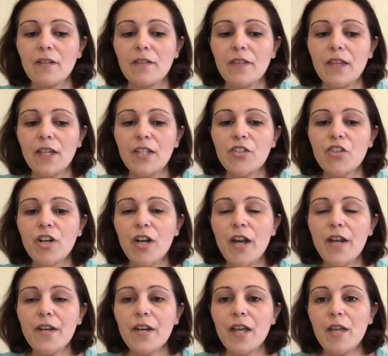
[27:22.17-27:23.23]
they
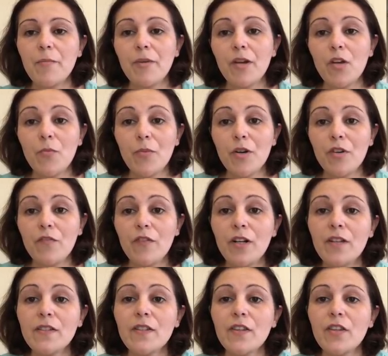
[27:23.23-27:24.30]
try to keep a low
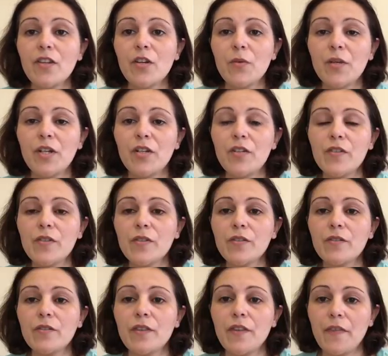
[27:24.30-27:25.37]
profile so that no one
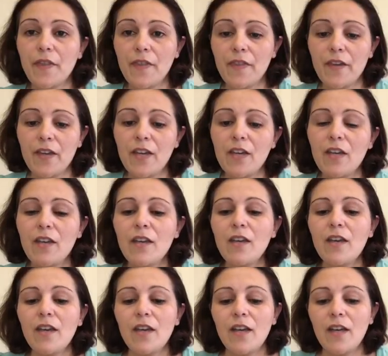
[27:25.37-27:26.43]
knows that they're there.
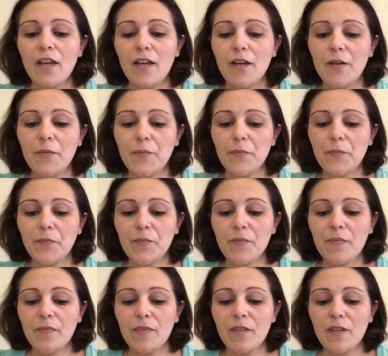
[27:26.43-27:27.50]
And
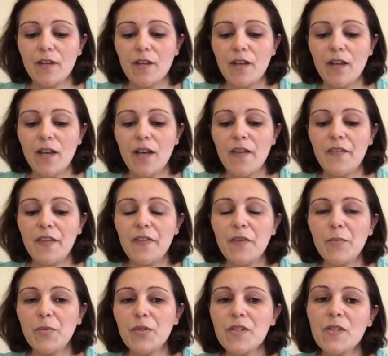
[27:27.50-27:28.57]
then
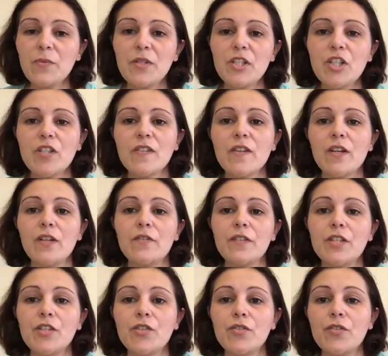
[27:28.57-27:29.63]
the book switches over
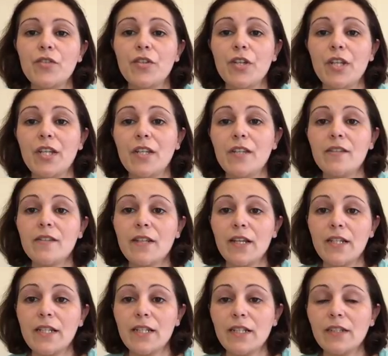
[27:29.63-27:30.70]
to 30 years
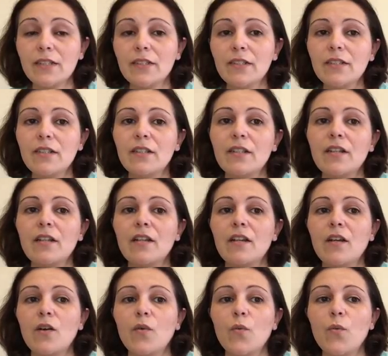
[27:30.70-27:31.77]
later,
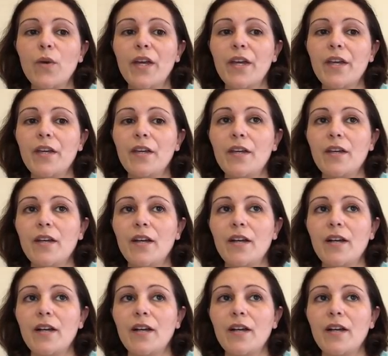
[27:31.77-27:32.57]
where